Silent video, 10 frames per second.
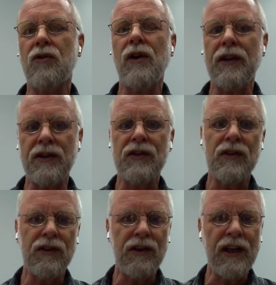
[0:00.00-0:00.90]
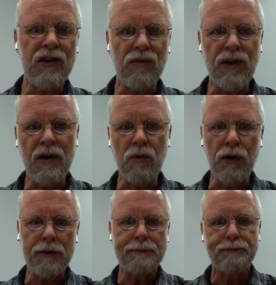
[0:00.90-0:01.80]
create this international
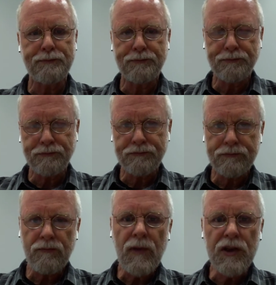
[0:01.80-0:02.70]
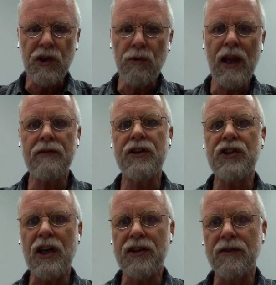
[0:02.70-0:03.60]
network. So we have a
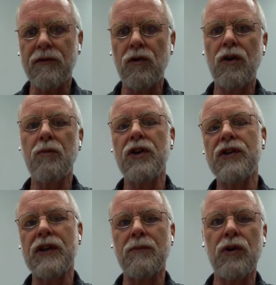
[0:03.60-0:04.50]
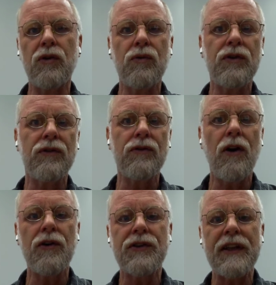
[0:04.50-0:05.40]
discussion forum. We're using Moodle to
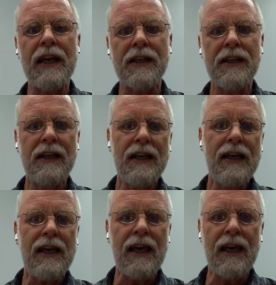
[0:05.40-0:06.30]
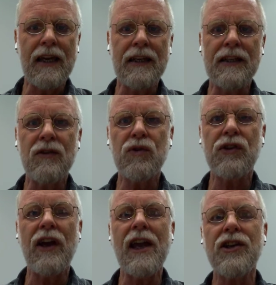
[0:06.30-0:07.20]
host that, and
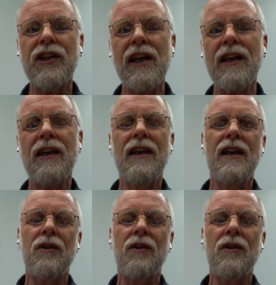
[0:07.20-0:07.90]
also a hashtag.